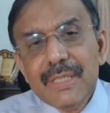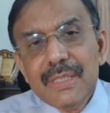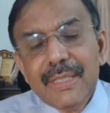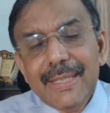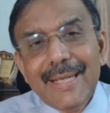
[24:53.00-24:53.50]

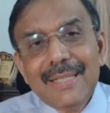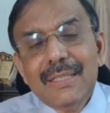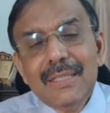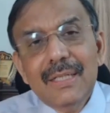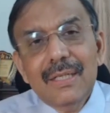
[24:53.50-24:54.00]
this
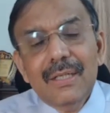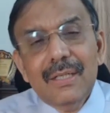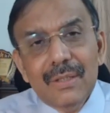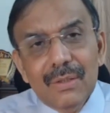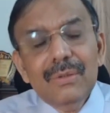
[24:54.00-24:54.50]
problem
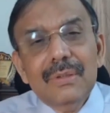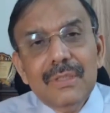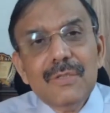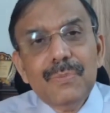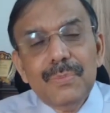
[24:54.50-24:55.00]
when
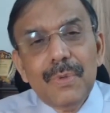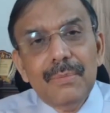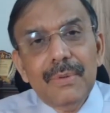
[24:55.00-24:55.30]
they're admitted to